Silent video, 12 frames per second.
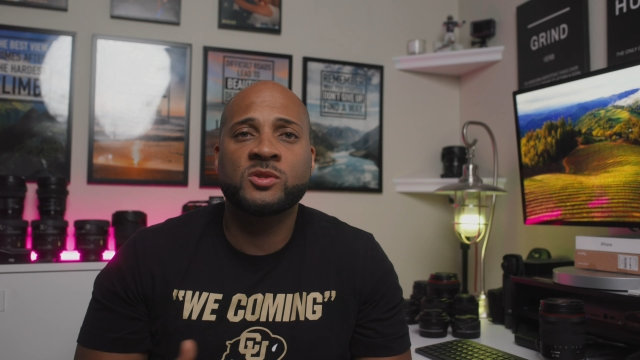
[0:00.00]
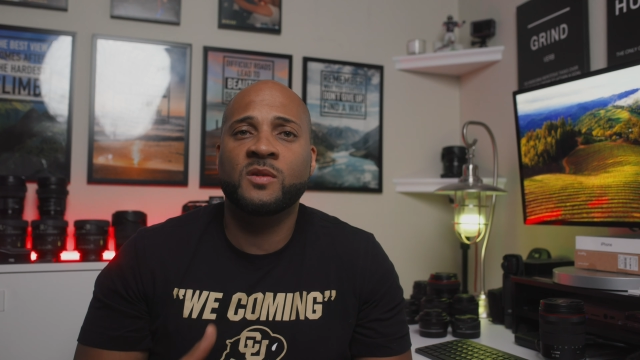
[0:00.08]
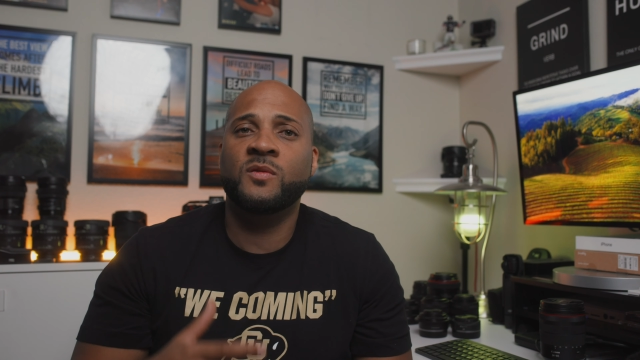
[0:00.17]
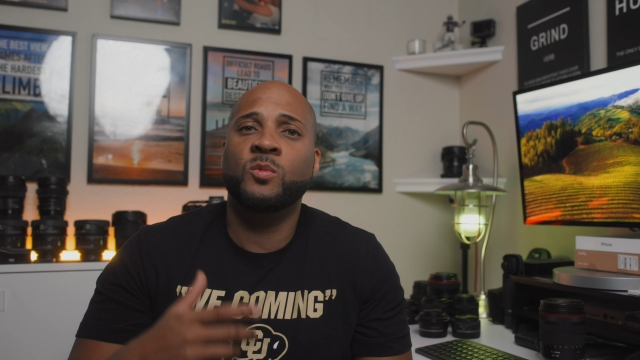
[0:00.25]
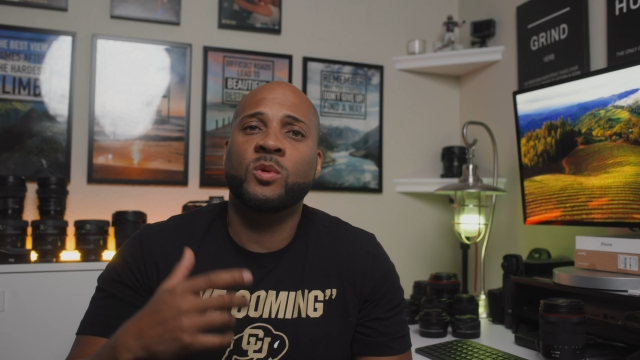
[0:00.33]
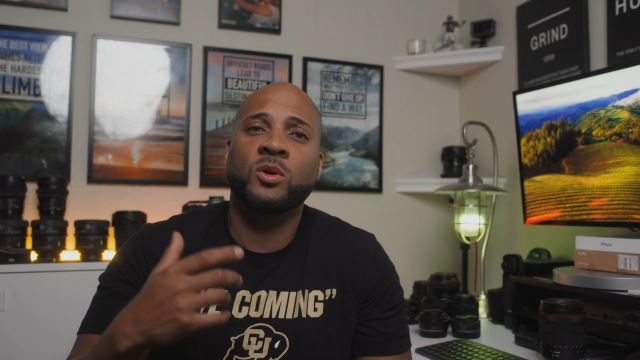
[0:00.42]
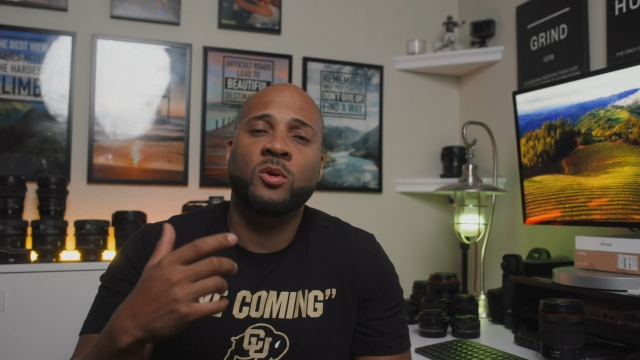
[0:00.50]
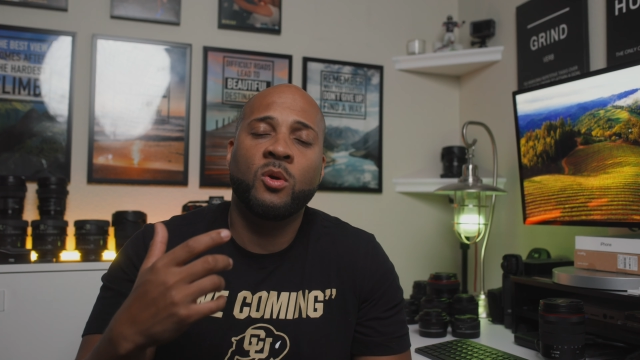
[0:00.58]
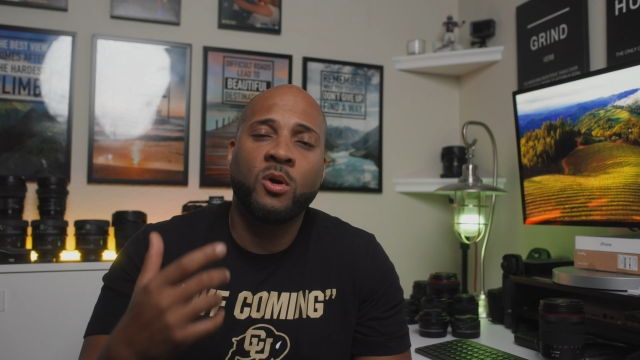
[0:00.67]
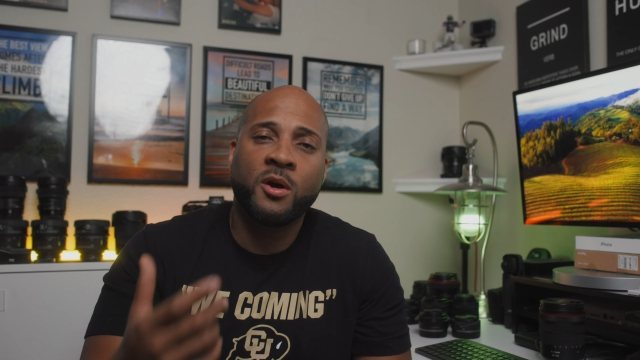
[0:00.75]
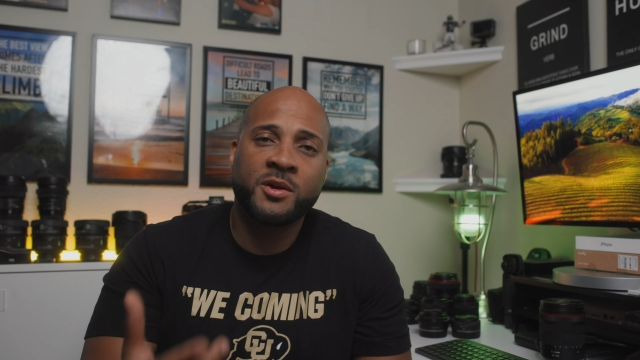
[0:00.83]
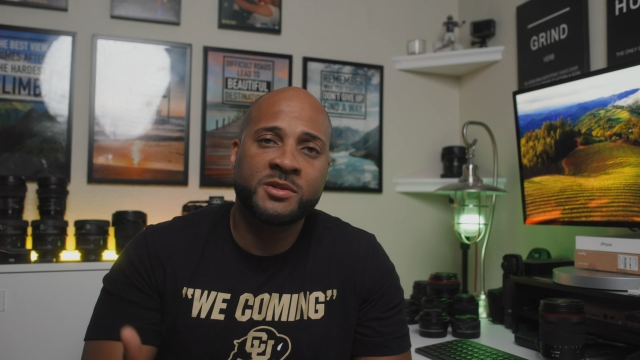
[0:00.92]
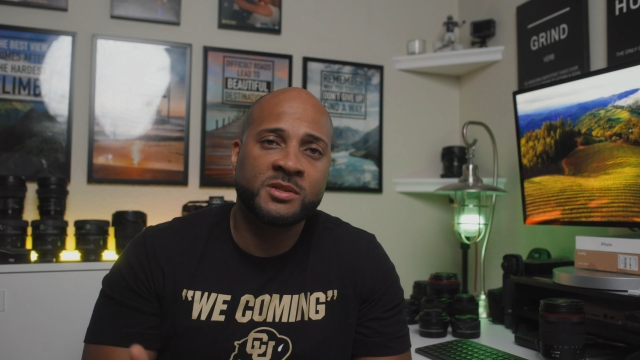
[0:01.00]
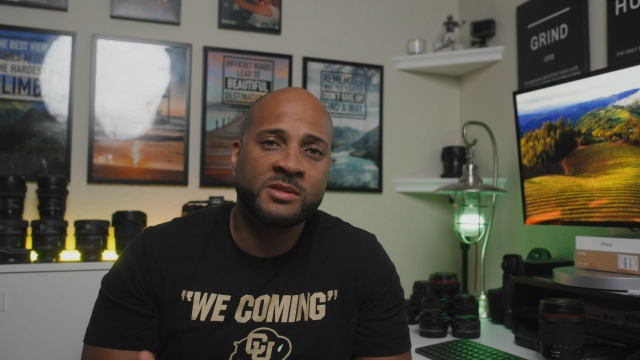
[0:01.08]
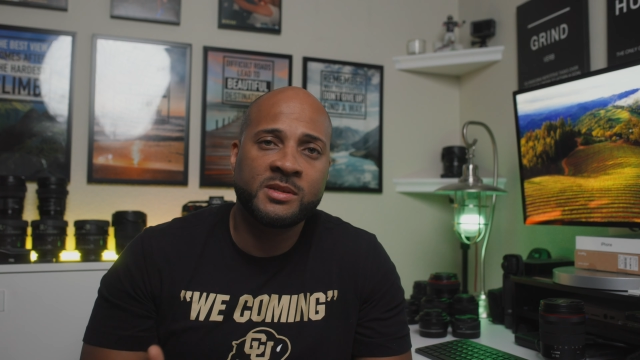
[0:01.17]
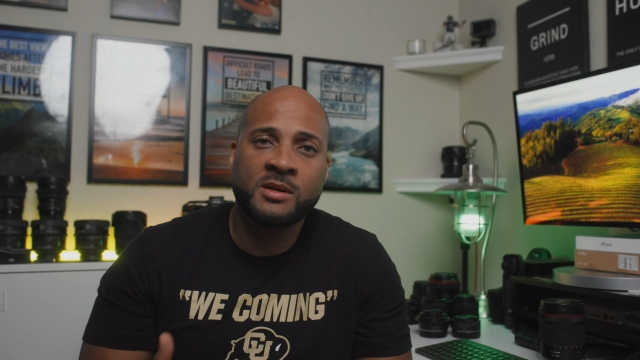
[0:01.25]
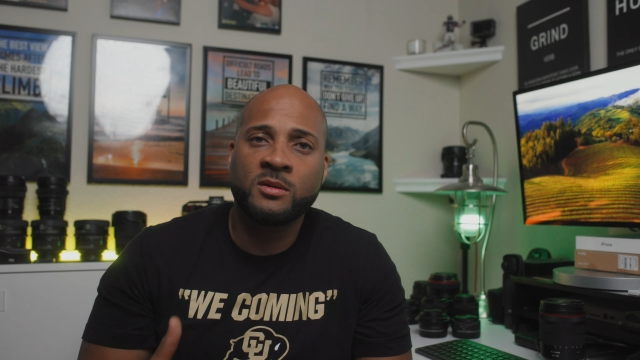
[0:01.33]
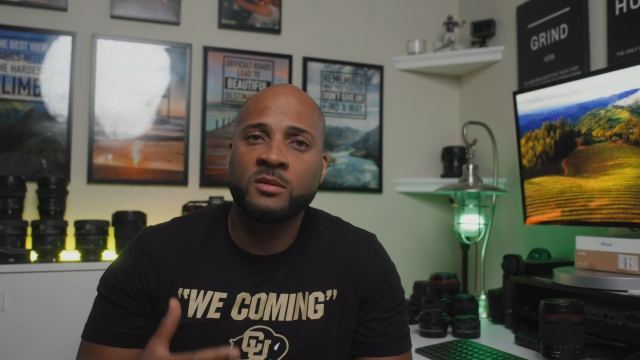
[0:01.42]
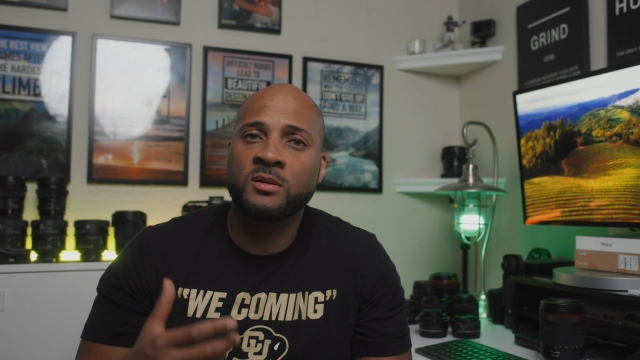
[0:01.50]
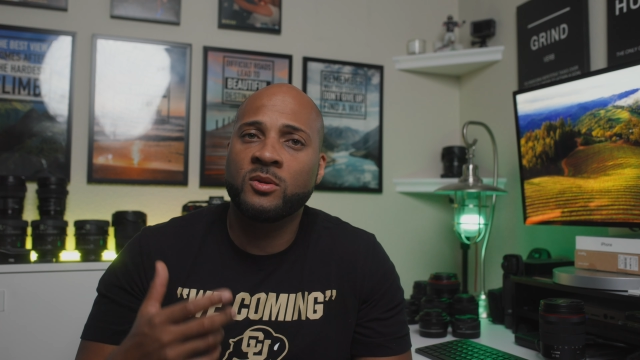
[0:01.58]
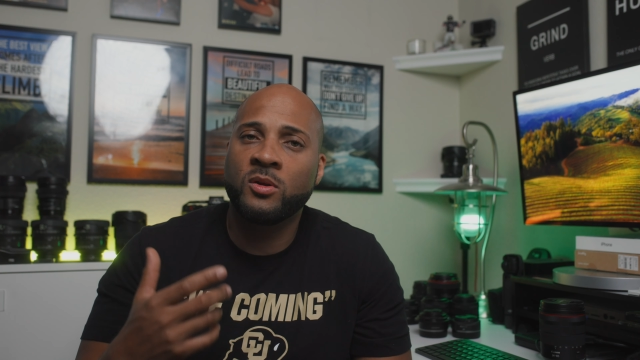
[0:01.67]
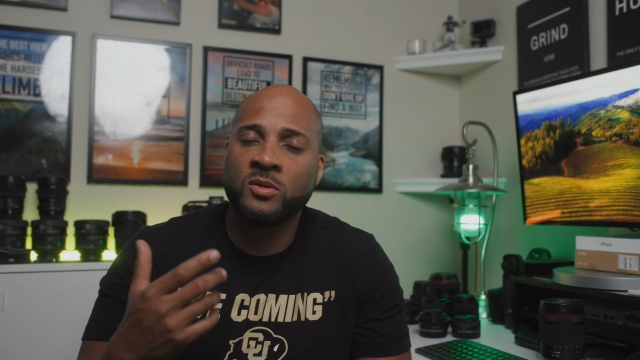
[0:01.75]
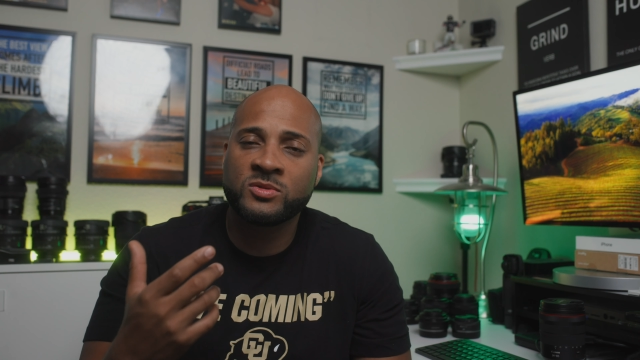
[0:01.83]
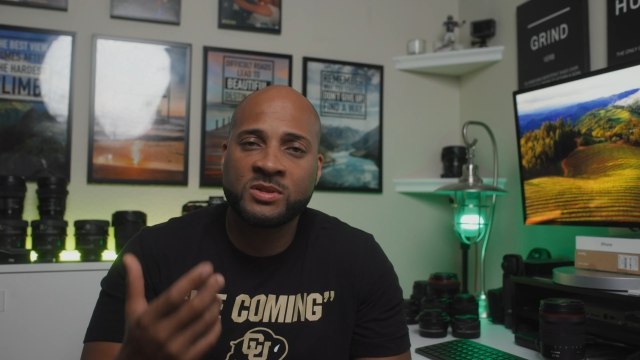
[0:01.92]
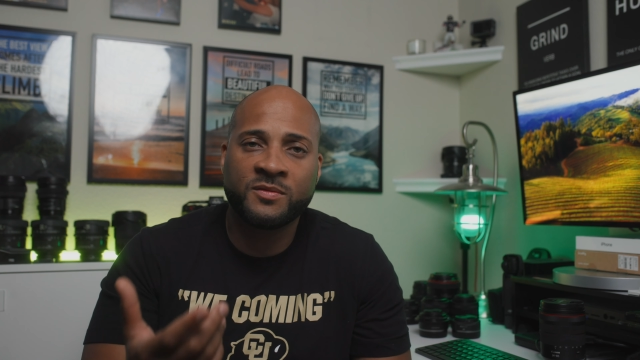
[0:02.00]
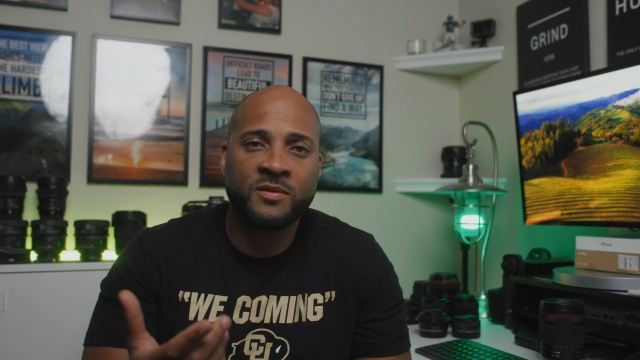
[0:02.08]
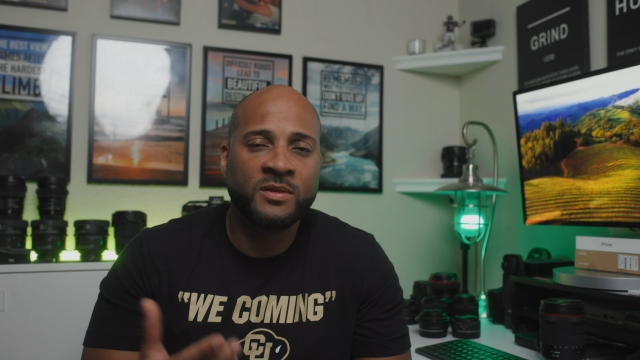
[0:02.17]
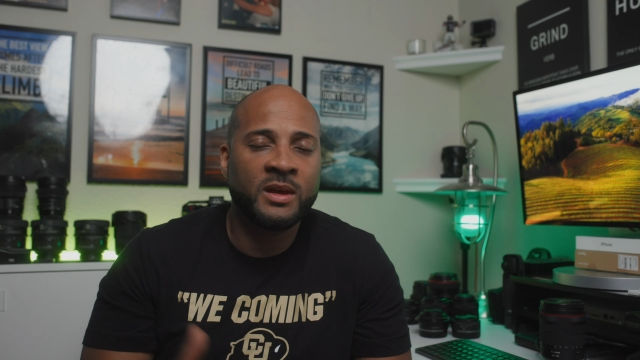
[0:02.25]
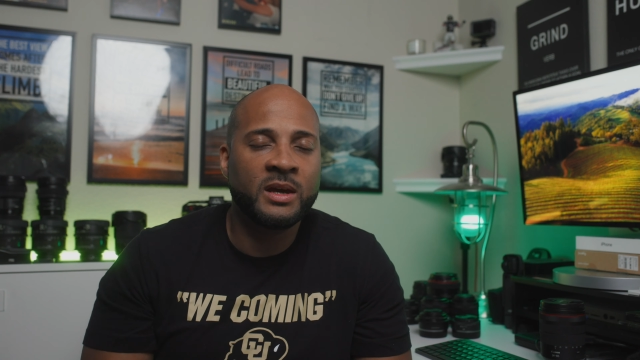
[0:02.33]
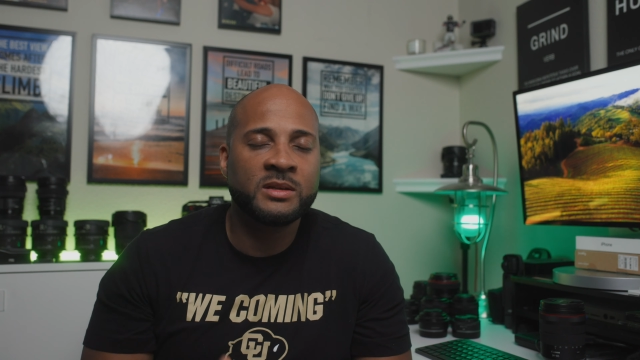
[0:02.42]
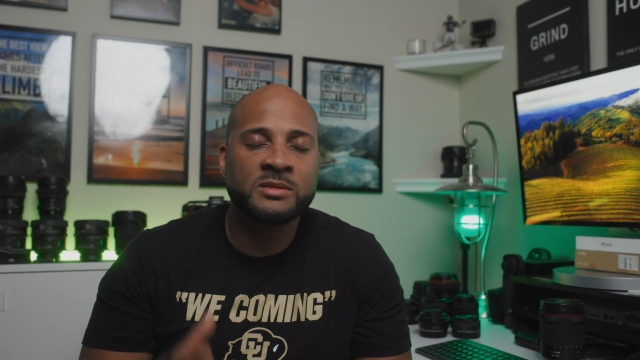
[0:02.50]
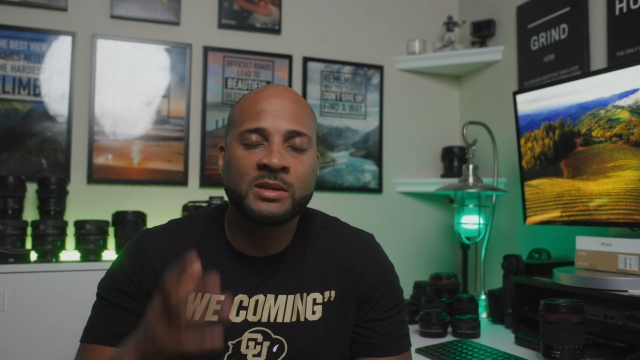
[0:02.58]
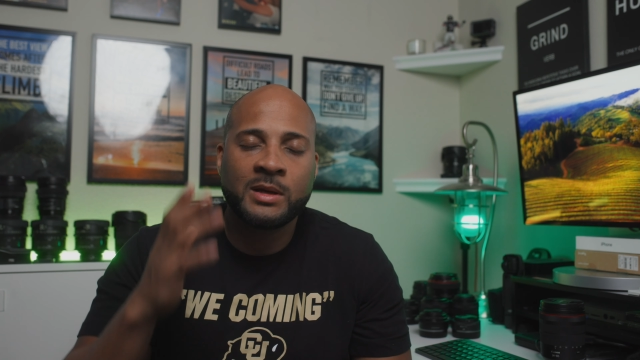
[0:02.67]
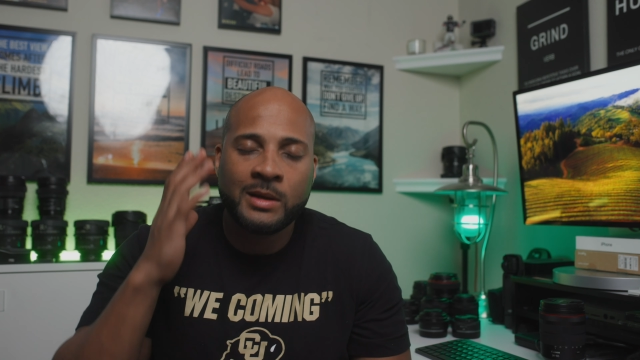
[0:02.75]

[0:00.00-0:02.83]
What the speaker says: So if you want to go orange and teal and all those different things,